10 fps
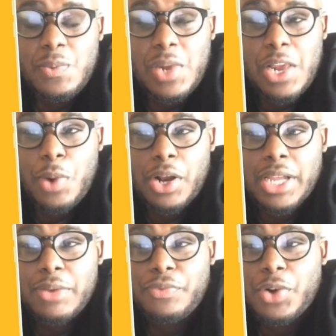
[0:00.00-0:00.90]
and
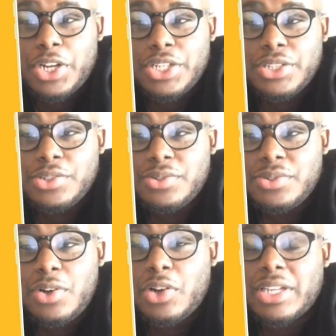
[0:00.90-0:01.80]
working for you,
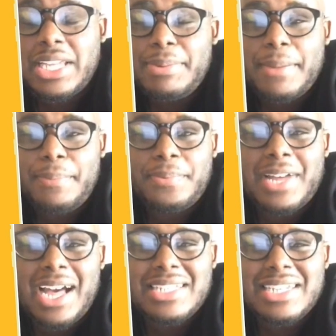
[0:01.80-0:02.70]
or keeping that
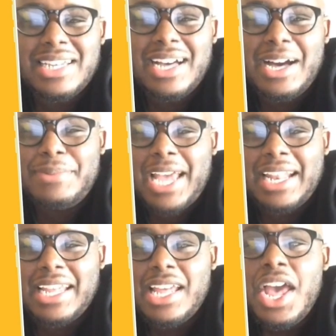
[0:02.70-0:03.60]
content
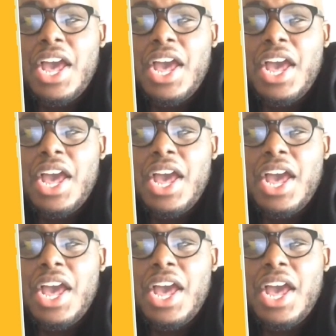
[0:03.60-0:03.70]
updated,